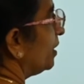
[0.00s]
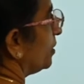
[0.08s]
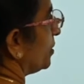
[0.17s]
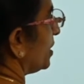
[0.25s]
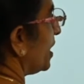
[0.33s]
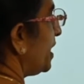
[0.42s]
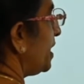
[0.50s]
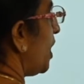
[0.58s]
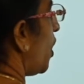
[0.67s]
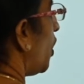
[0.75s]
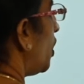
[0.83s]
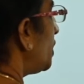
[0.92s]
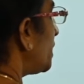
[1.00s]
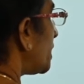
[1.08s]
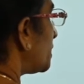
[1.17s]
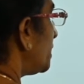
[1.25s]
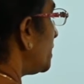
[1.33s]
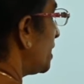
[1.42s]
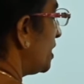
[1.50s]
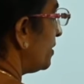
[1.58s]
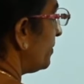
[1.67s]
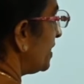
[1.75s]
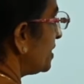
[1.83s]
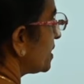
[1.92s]
try all the other
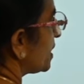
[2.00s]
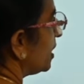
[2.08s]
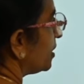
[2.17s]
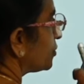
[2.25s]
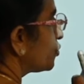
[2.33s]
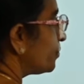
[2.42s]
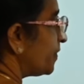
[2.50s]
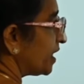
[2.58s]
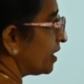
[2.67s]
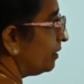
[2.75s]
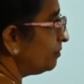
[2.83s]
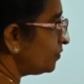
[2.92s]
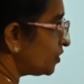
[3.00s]
elements to become